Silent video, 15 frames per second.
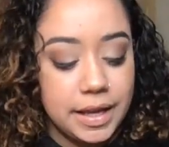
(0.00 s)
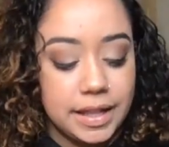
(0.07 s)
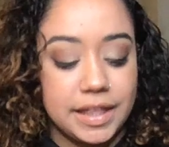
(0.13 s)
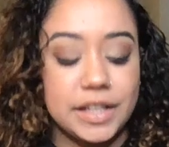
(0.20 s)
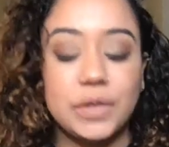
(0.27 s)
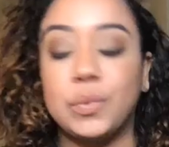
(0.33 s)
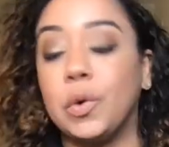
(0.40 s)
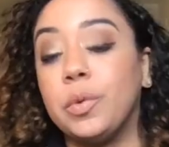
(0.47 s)

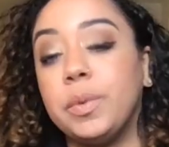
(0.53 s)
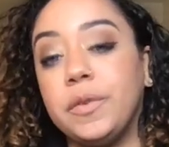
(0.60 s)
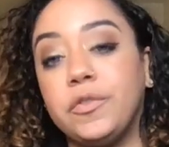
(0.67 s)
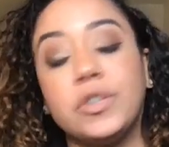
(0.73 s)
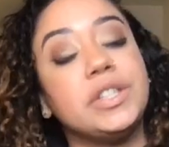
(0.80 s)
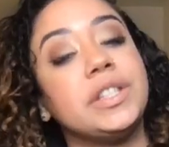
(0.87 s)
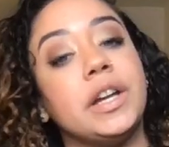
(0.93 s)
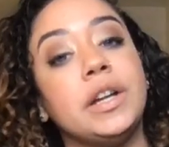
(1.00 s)
This will be for
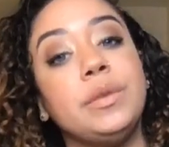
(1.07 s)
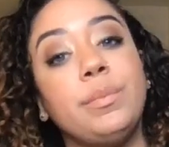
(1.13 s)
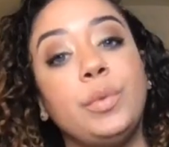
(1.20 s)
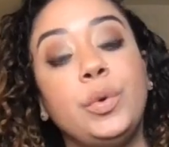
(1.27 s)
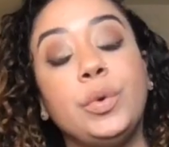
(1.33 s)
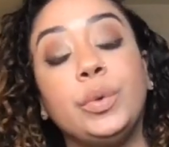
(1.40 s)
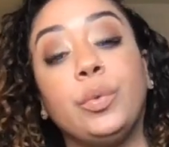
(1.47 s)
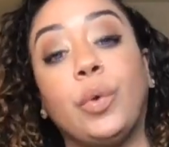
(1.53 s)
Sun,
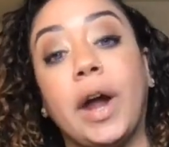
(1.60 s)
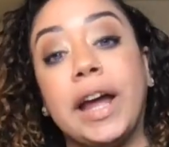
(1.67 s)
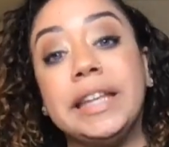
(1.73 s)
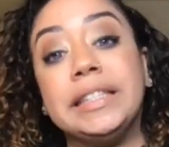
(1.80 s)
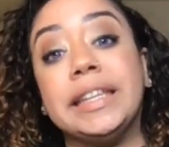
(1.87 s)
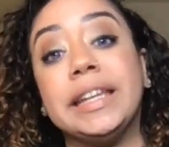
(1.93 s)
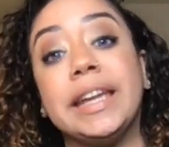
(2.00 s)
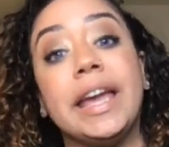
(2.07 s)
Moon,
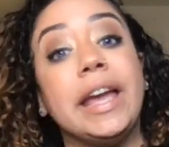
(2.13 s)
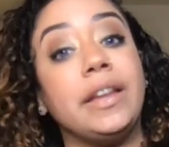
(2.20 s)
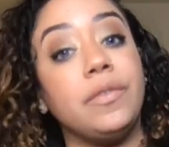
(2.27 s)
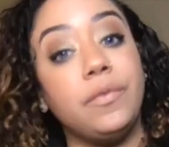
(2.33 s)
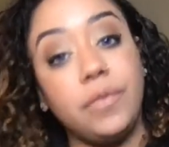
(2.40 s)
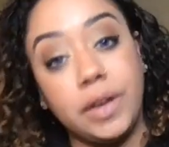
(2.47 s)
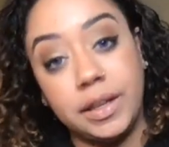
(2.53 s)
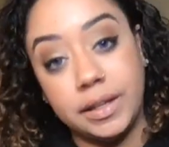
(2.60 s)
Rising,
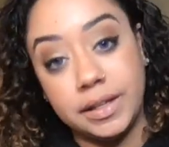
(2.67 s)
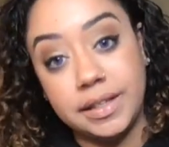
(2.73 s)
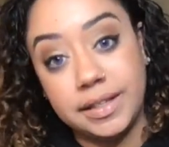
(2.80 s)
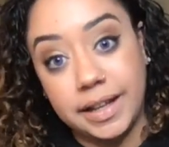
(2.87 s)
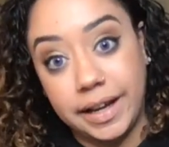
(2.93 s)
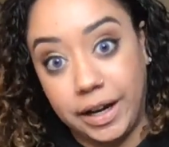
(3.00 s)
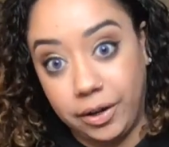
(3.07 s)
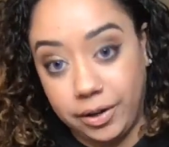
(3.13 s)
and Venus,
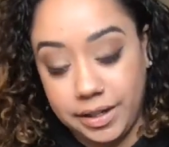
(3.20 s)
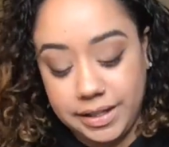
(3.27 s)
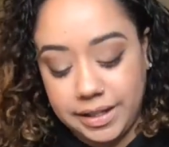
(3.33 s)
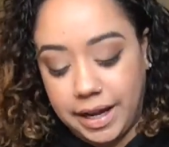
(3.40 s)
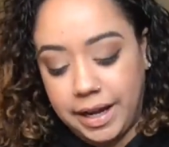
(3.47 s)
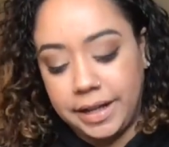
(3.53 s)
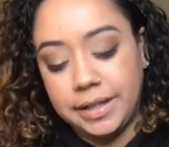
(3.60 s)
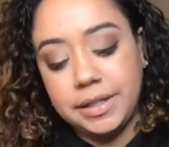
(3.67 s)
Aries
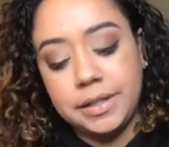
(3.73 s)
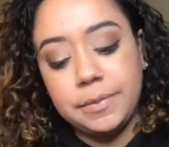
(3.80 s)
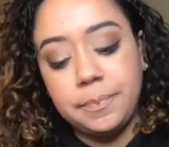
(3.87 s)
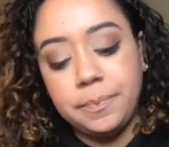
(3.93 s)
signs.